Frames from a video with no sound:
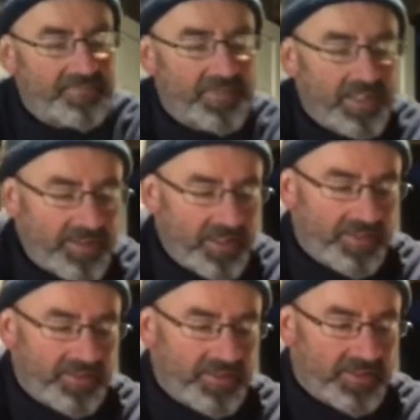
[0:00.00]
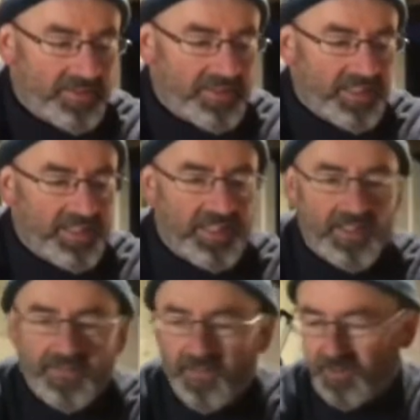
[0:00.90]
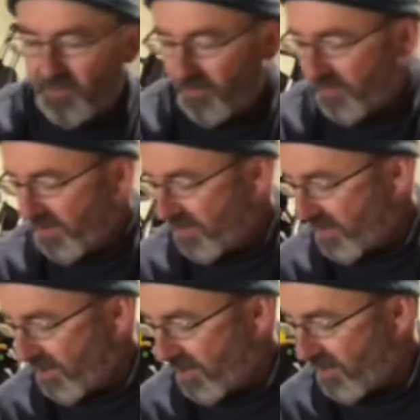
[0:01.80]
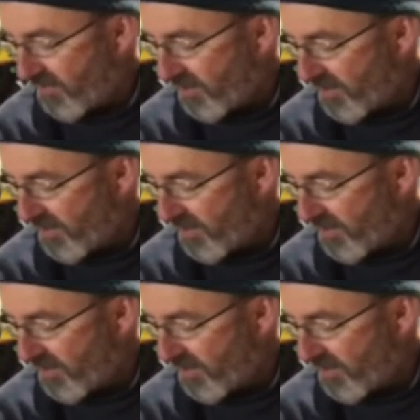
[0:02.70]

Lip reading: There you go. So take the air filter off. That's the cover.